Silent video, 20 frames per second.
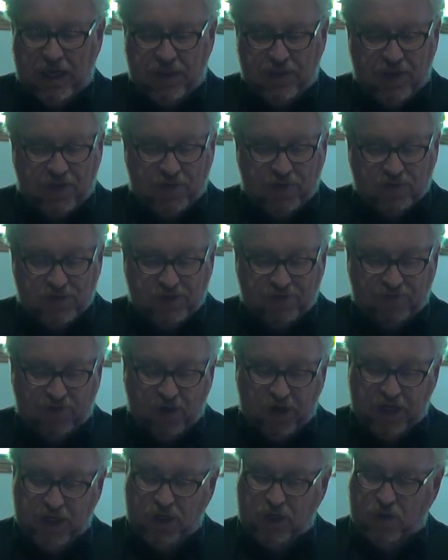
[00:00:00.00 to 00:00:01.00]
I thought there was a
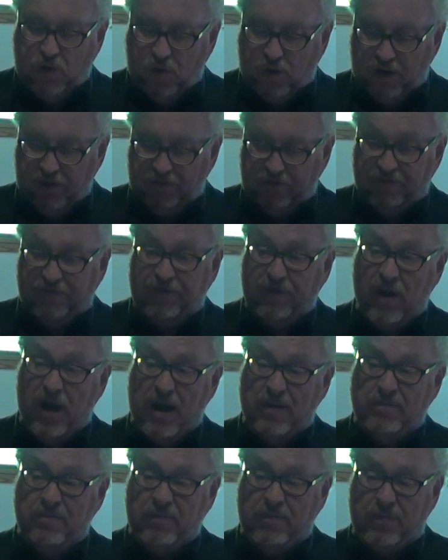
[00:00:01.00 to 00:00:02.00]
very good quote
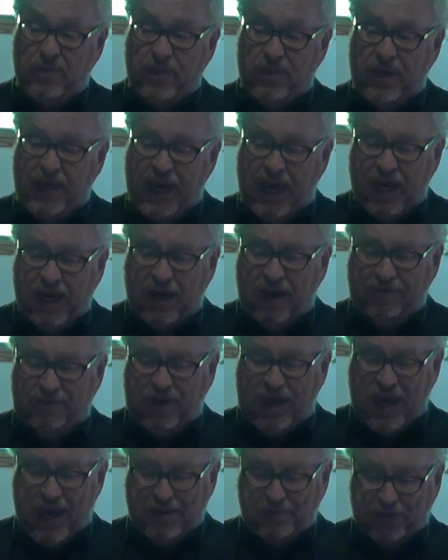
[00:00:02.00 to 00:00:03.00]
from the
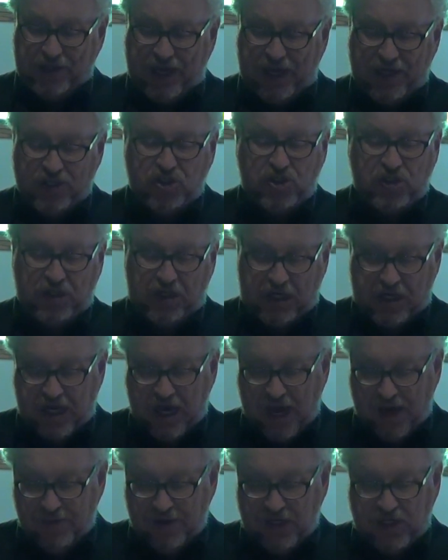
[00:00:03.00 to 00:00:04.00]
NIV application
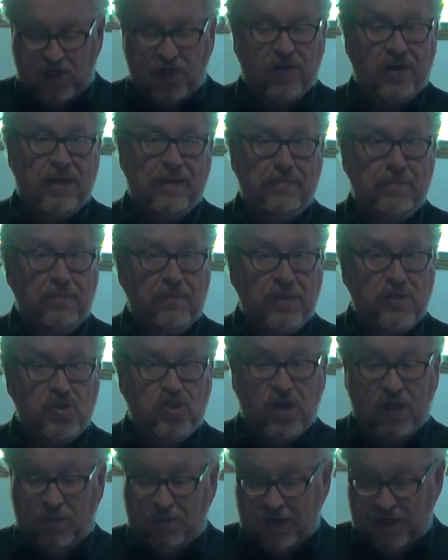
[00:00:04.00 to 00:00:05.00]
commentary, a
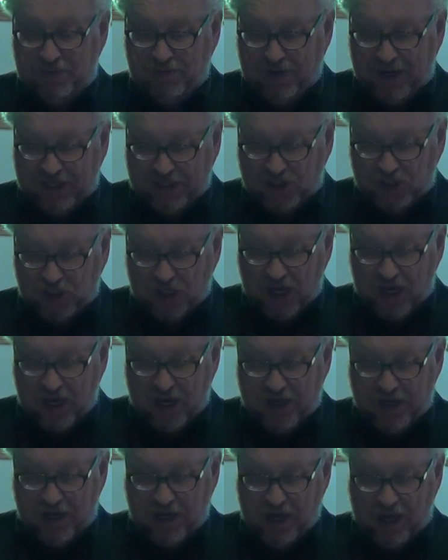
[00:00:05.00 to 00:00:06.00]
gentleman by
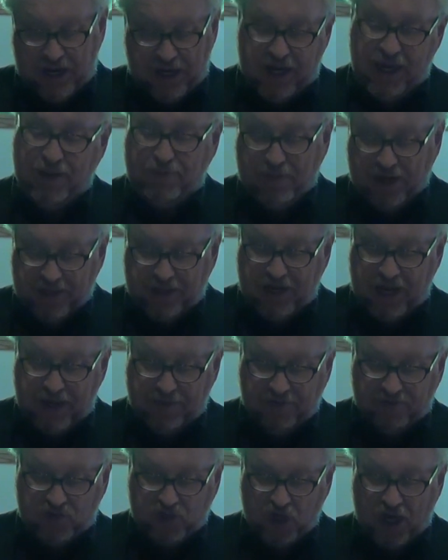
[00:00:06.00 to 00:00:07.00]
the name
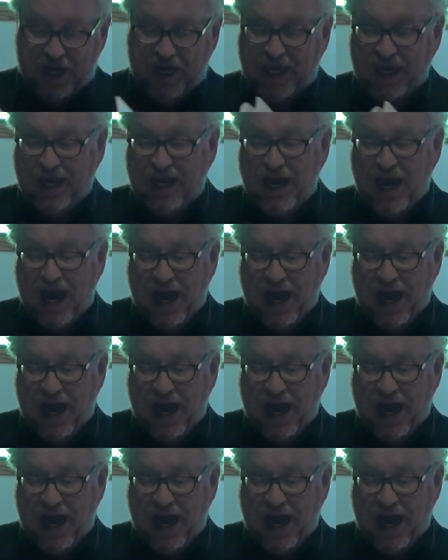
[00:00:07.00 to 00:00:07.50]
of John N.